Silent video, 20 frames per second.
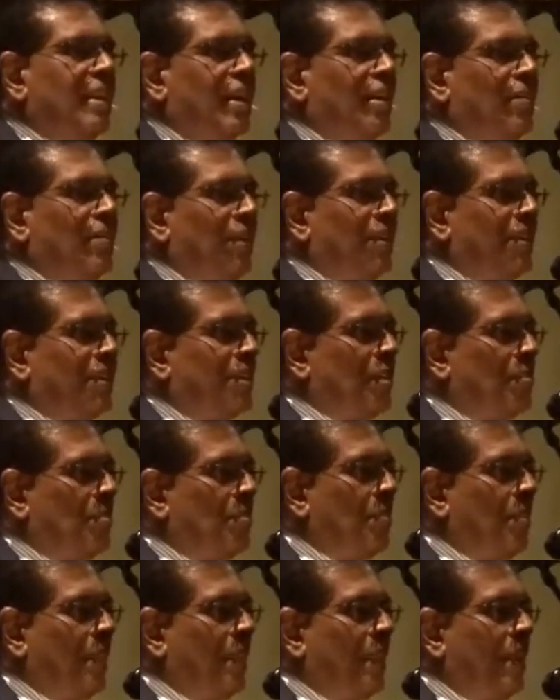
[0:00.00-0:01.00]
our friendship.
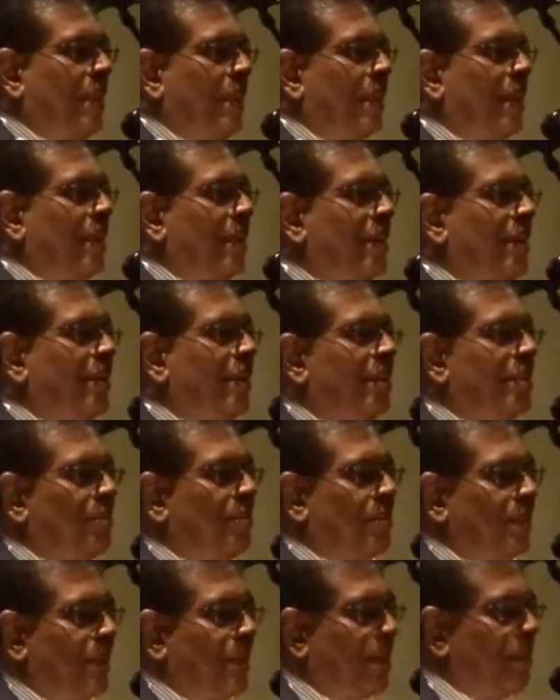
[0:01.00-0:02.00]
And it is
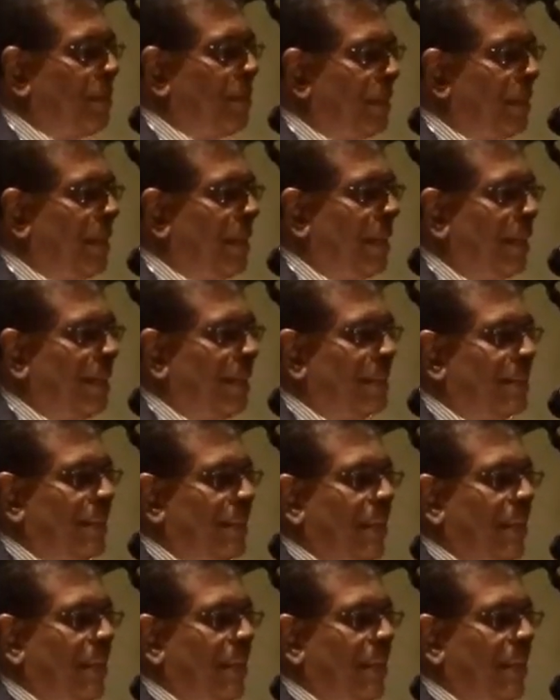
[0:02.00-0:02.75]
very, very nice.